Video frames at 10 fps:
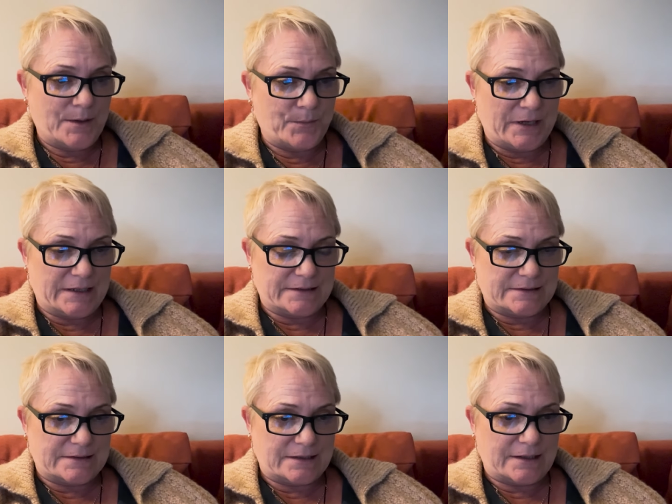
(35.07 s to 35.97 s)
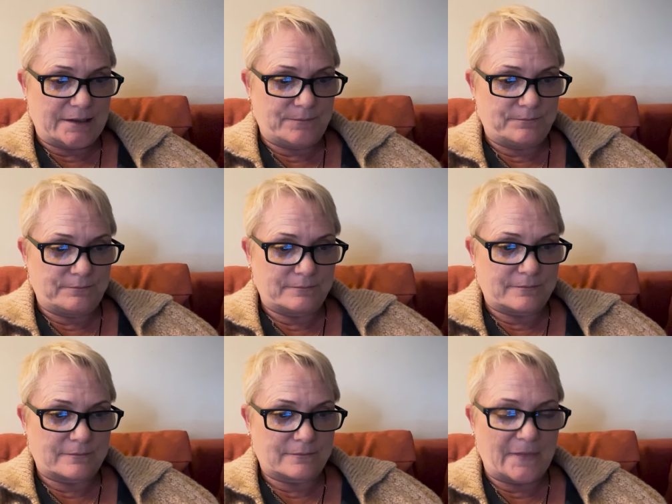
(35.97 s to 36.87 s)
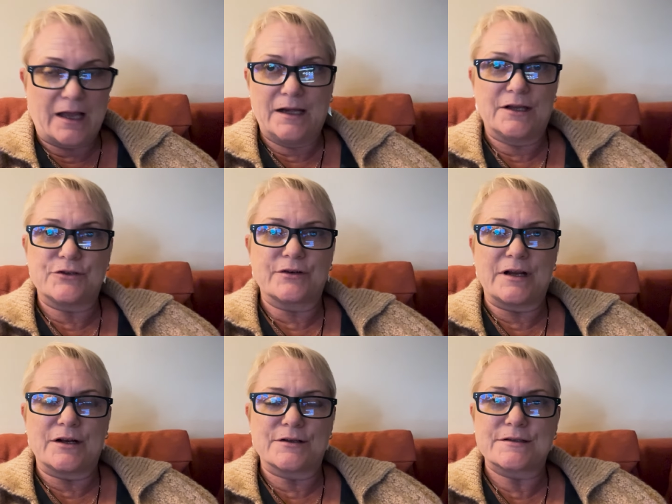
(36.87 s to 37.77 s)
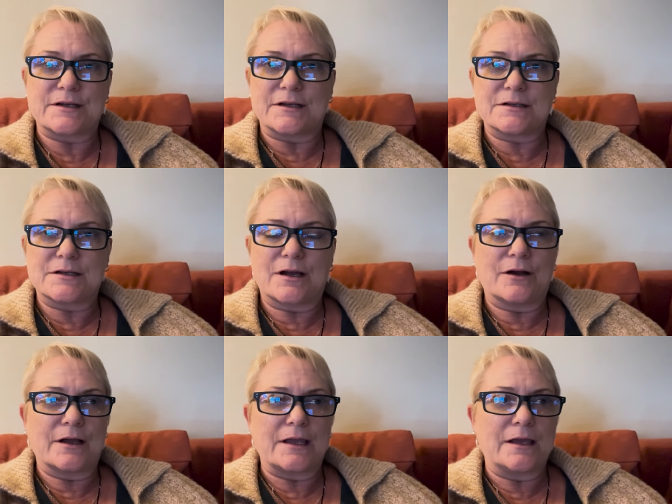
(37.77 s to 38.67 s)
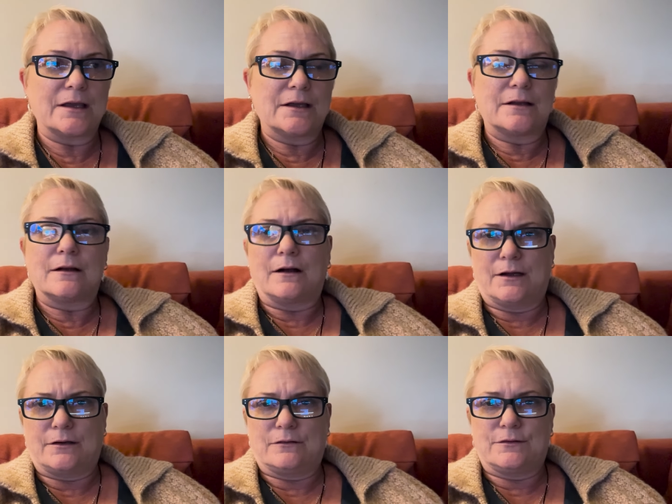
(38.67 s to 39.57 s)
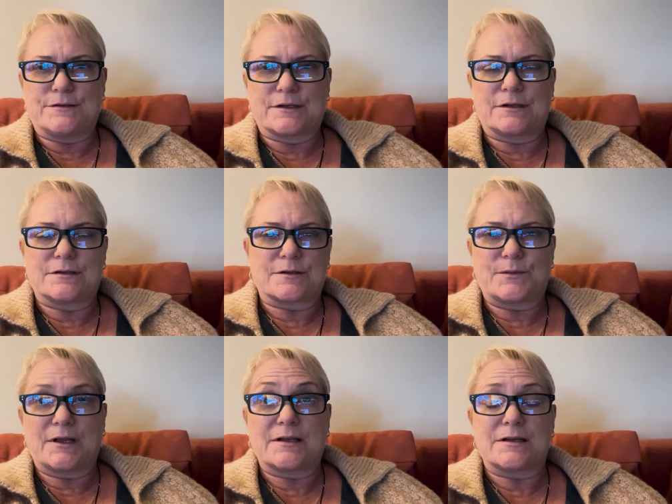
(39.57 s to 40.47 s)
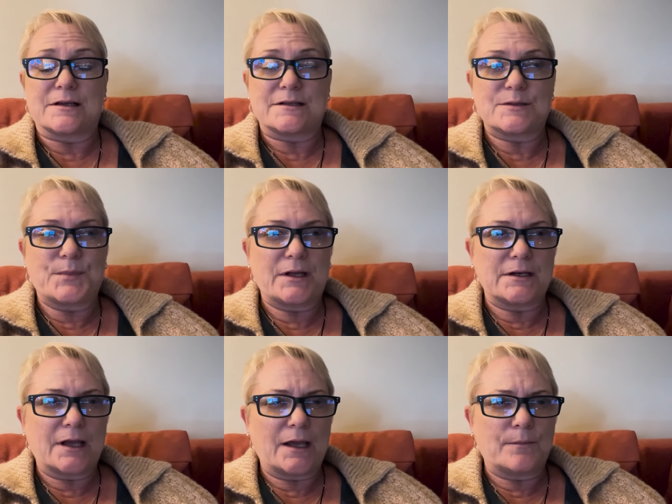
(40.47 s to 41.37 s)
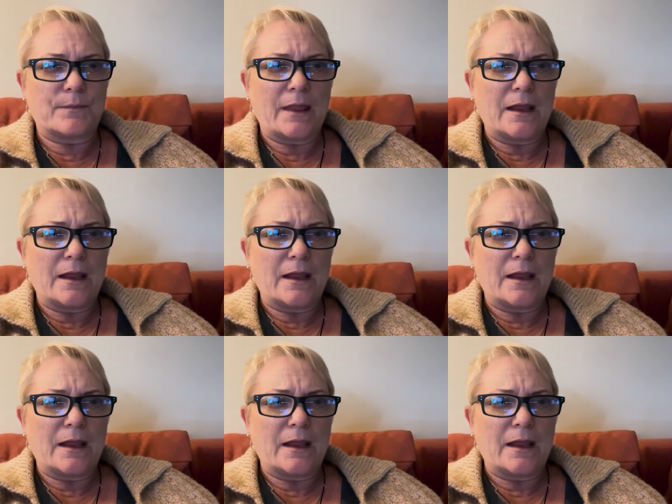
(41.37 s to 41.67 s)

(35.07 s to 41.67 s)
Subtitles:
But I literally lost it. I didn't lose it because I'm not nuts, but so